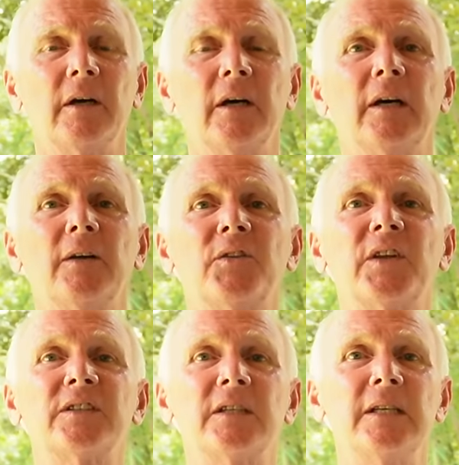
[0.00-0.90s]
uh,
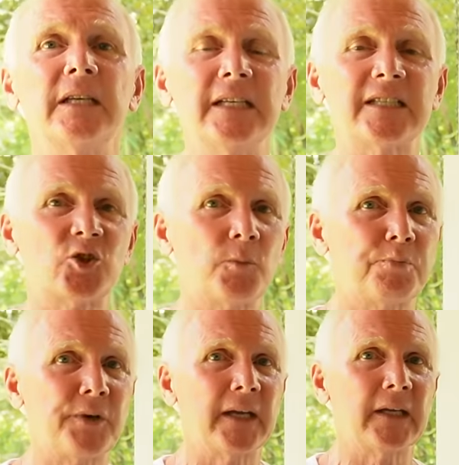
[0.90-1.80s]
that needs to
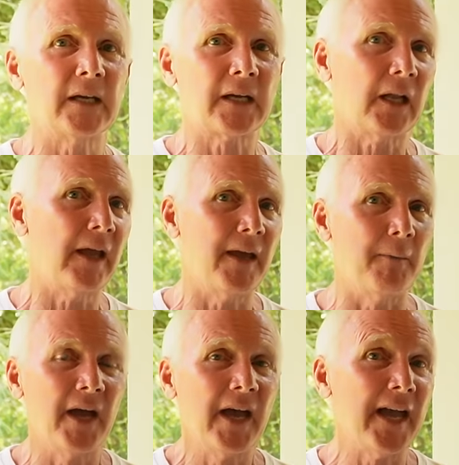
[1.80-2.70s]
bring a claim.